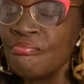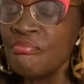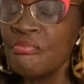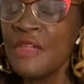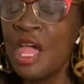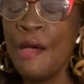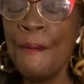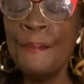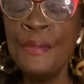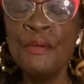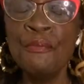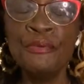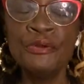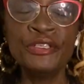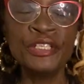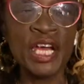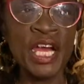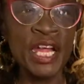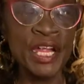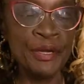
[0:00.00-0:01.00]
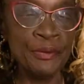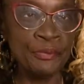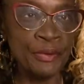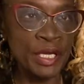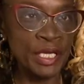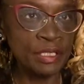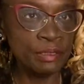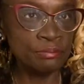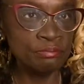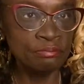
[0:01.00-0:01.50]
I've been retired,
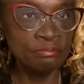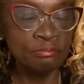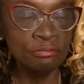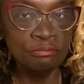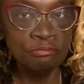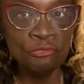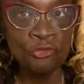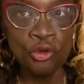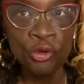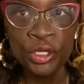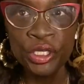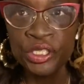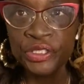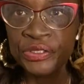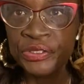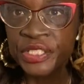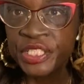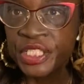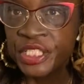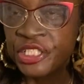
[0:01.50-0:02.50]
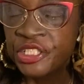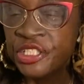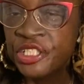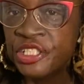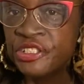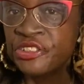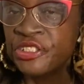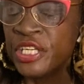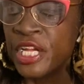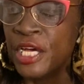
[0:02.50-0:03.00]
what, going on six
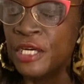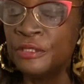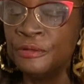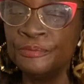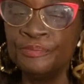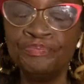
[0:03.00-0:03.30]
years now.